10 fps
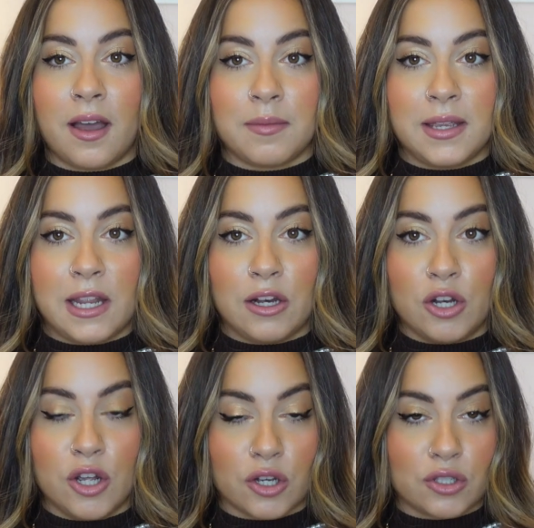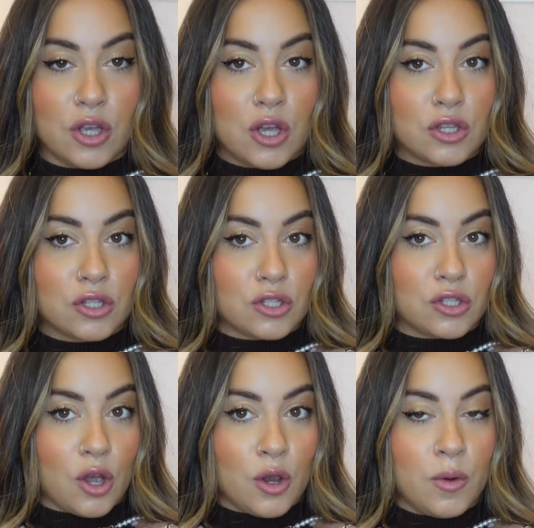I mean, it looks
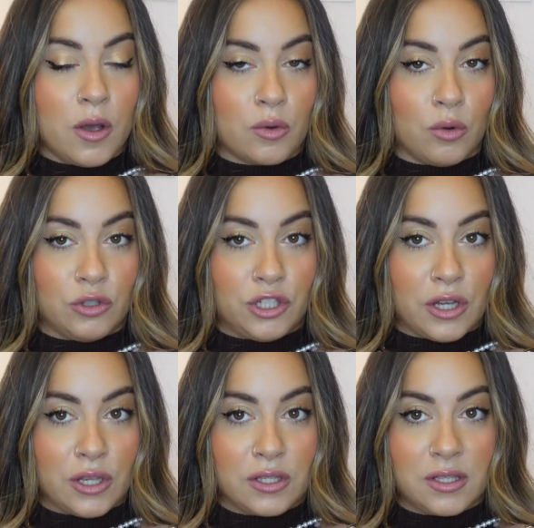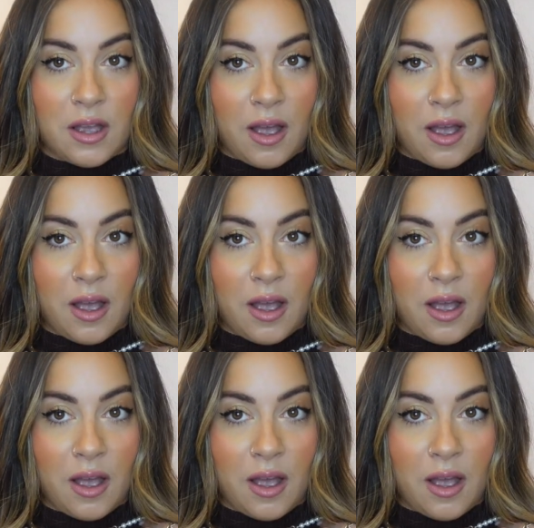so gorgeous.